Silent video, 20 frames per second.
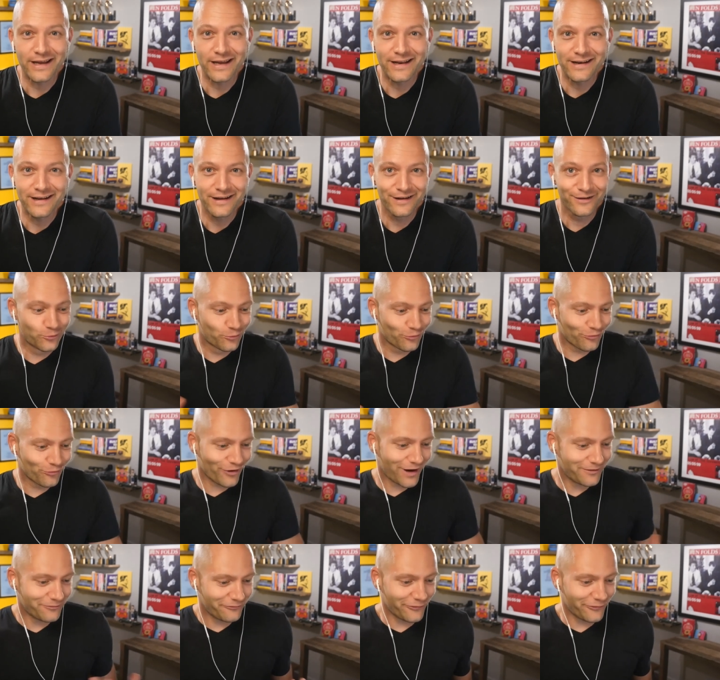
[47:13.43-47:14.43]
in,
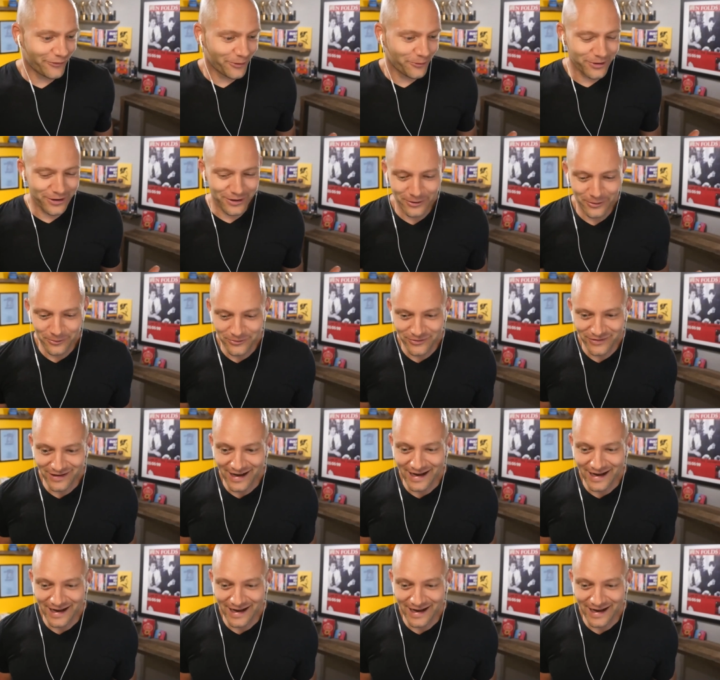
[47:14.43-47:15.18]
great photos.